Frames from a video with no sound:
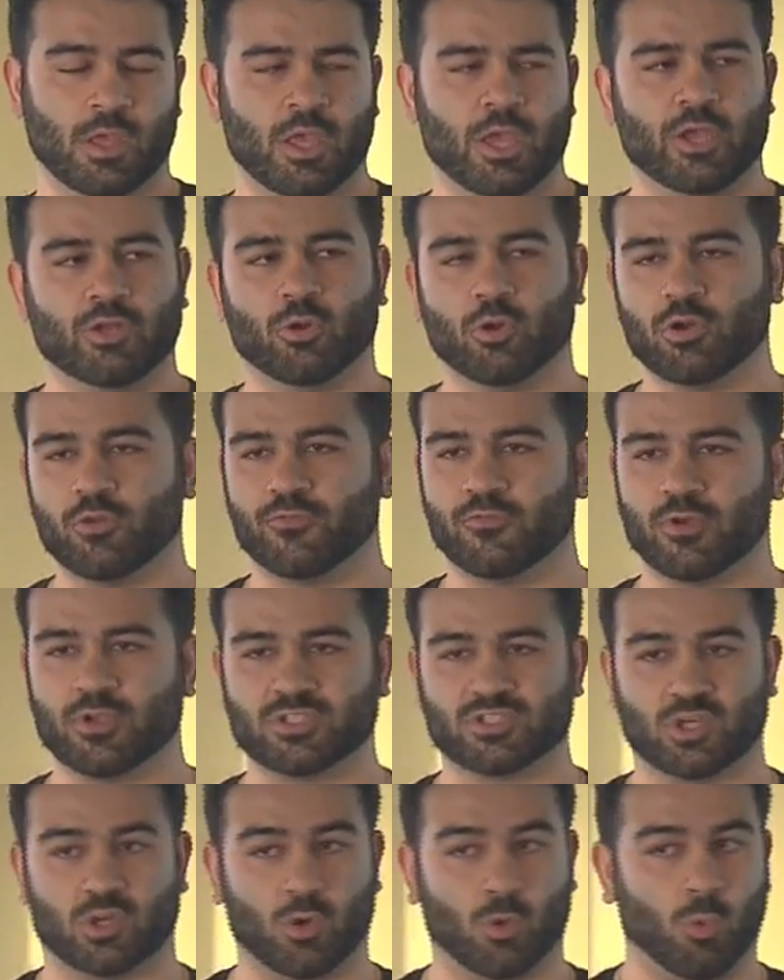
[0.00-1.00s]
In order for us
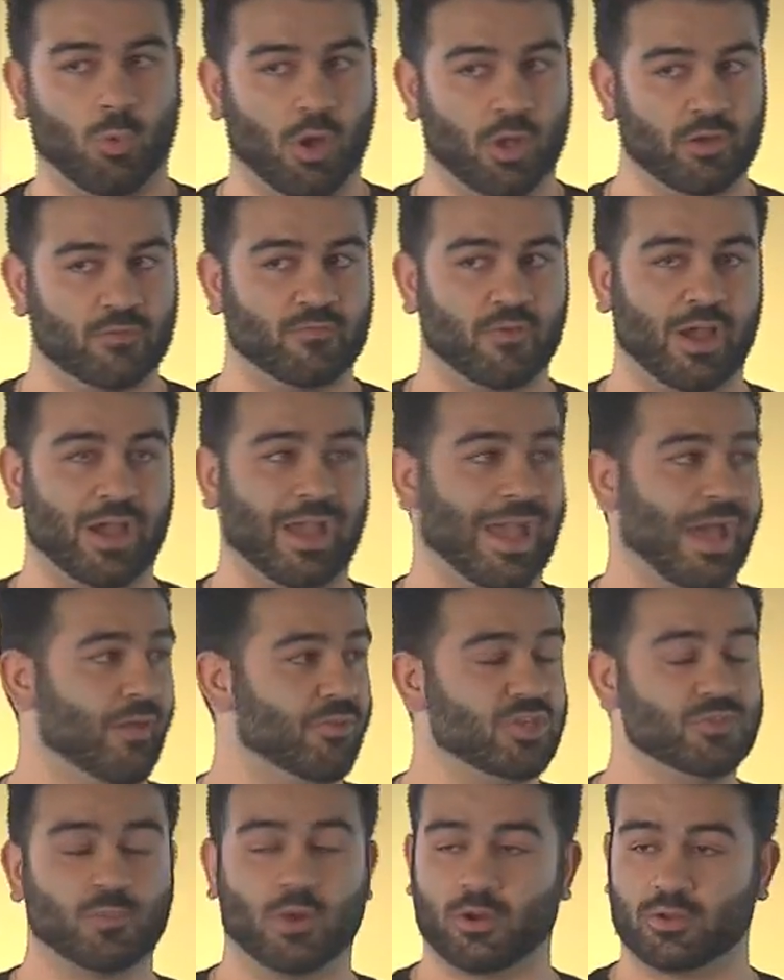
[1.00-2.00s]
to quantify how
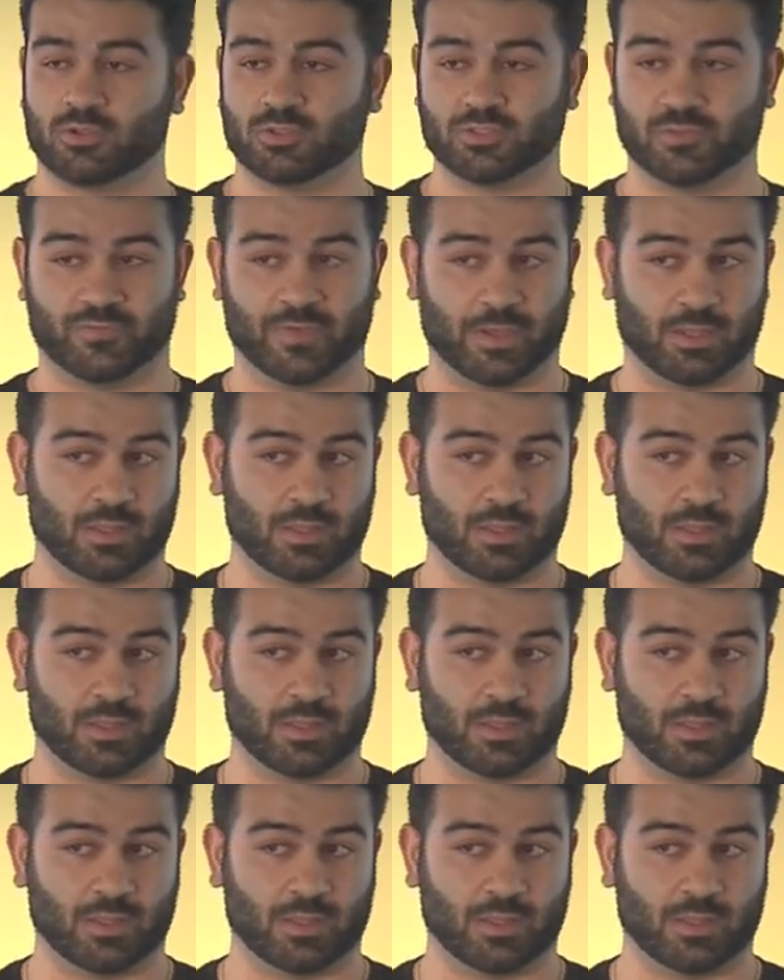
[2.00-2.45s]
these particles affect